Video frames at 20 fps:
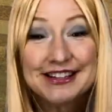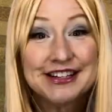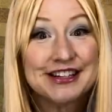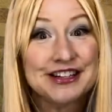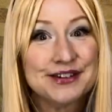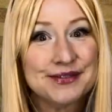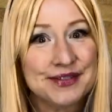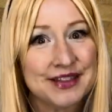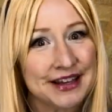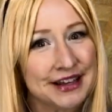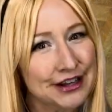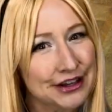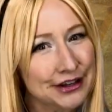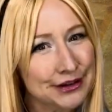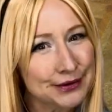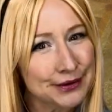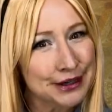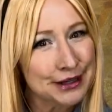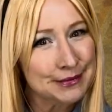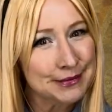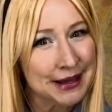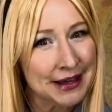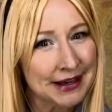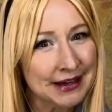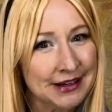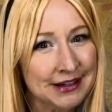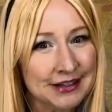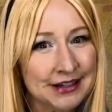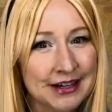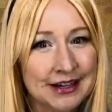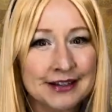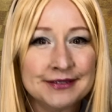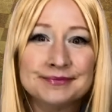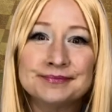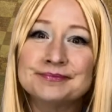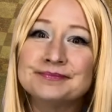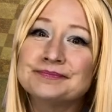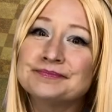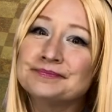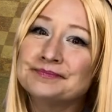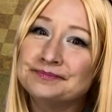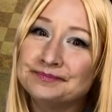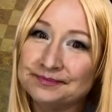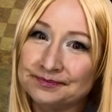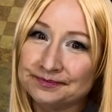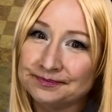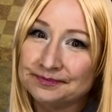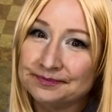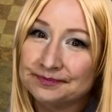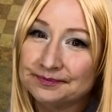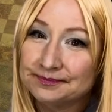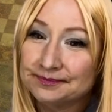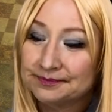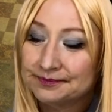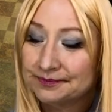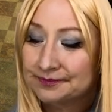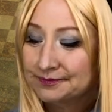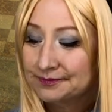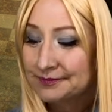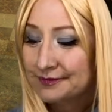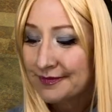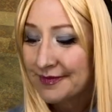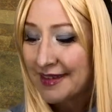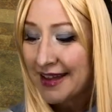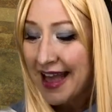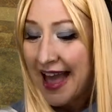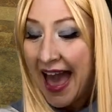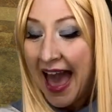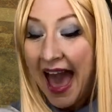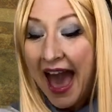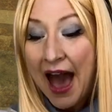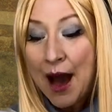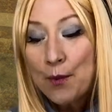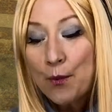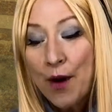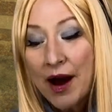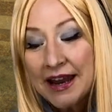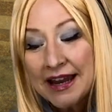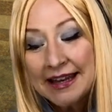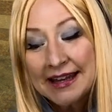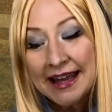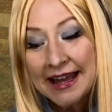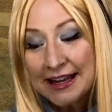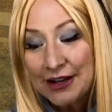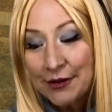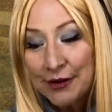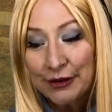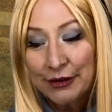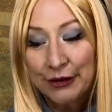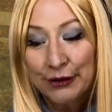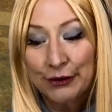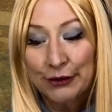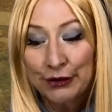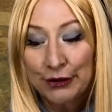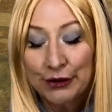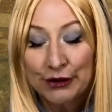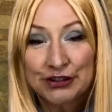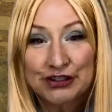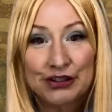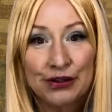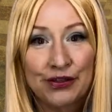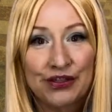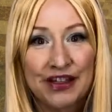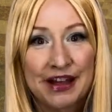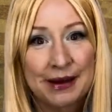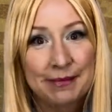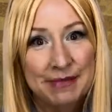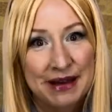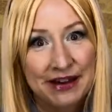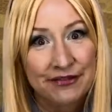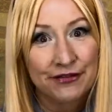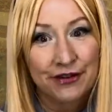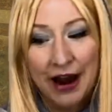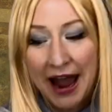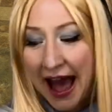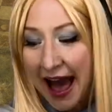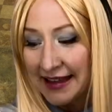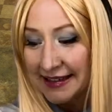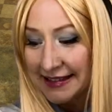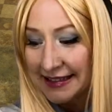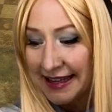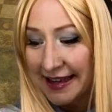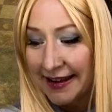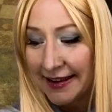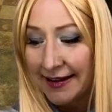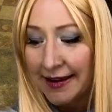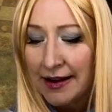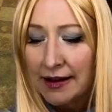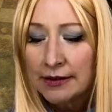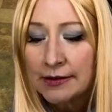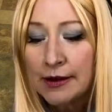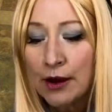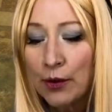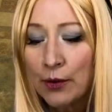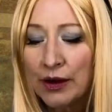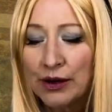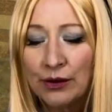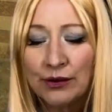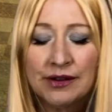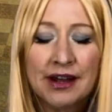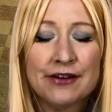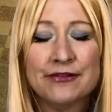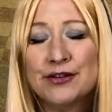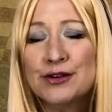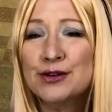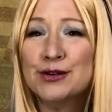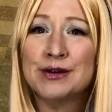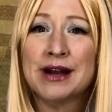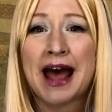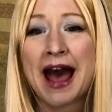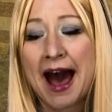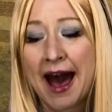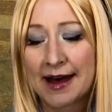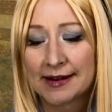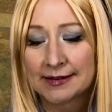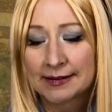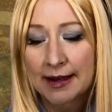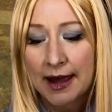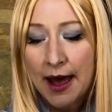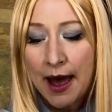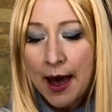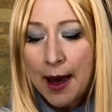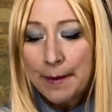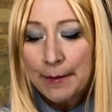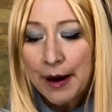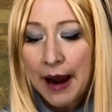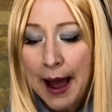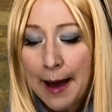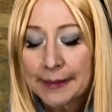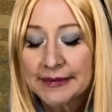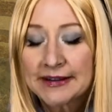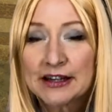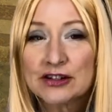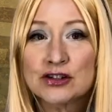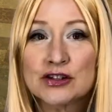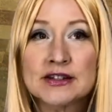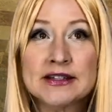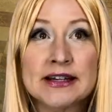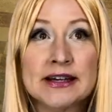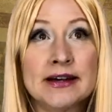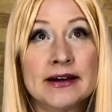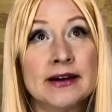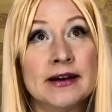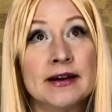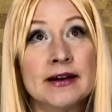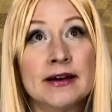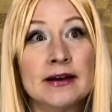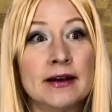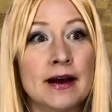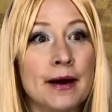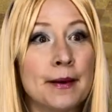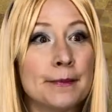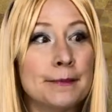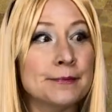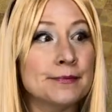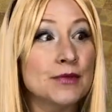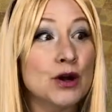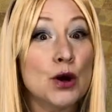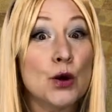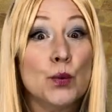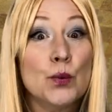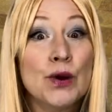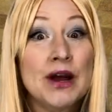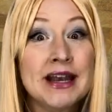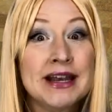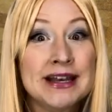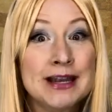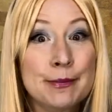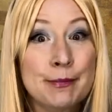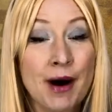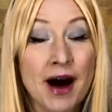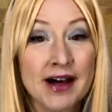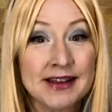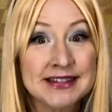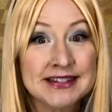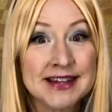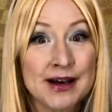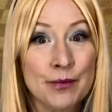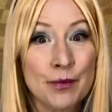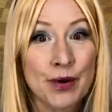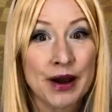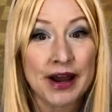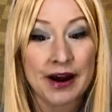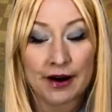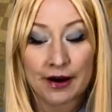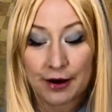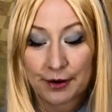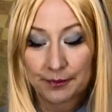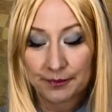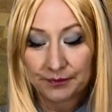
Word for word: Do you think you can manage it? Hmm. And what an ignorant little girl she'll thank me for asking. No, it'll never do to ask. Perhaps I shall see it um, written upon somewhere.